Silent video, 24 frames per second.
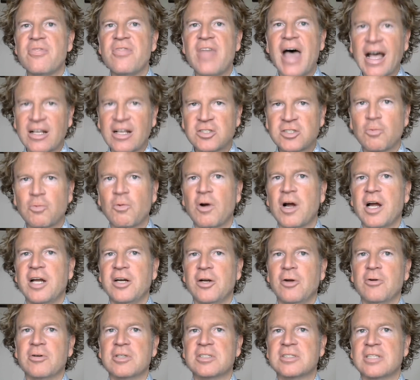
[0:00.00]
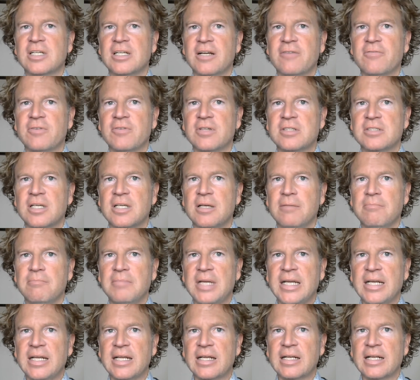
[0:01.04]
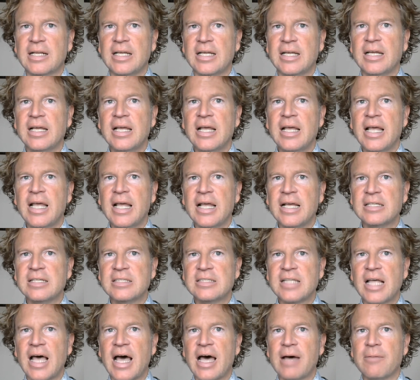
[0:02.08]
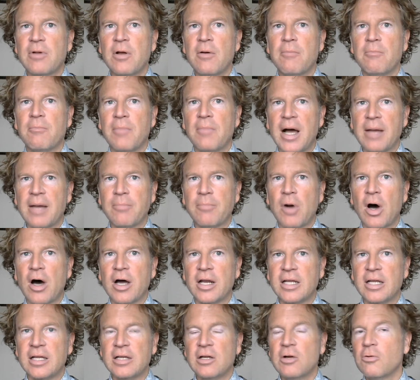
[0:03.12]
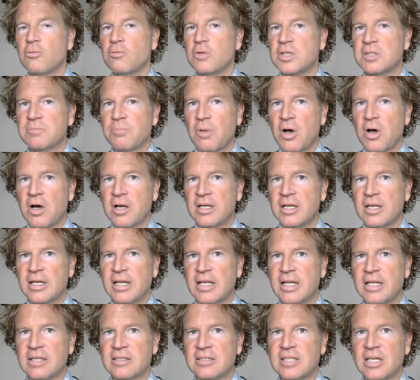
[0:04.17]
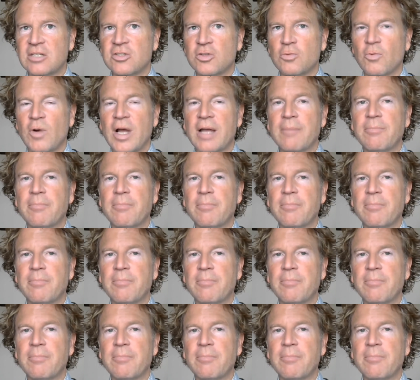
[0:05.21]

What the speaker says: That's where I noticed the difference immediately, is that my body responded in such a way.